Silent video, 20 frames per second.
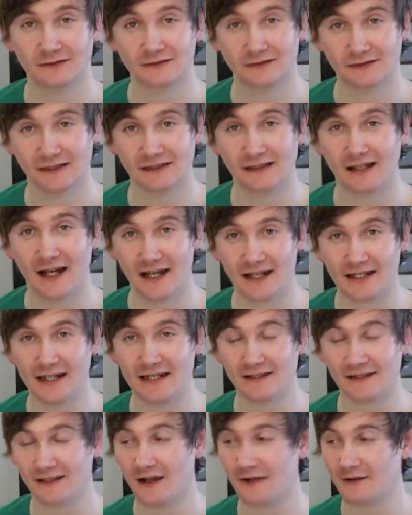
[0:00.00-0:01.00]
Like nine years
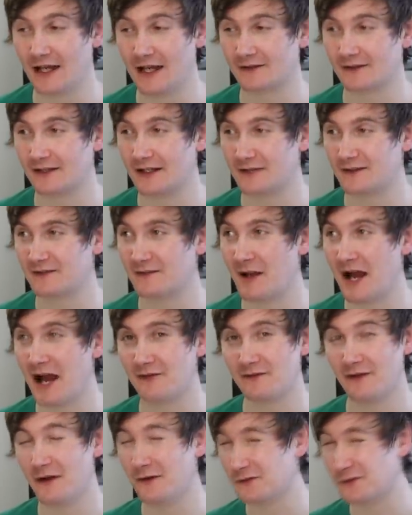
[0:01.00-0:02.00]
ago now, so like
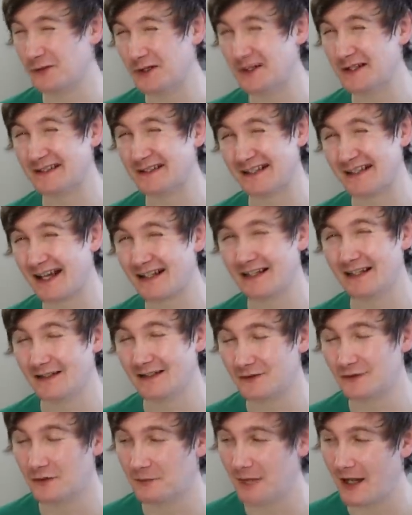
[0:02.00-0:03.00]
smartphones weren't exactly as
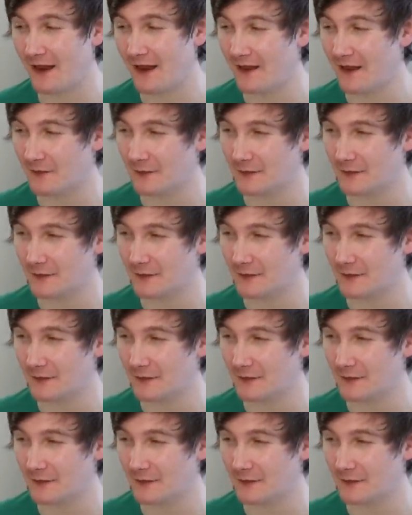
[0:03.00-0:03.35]
good back then. But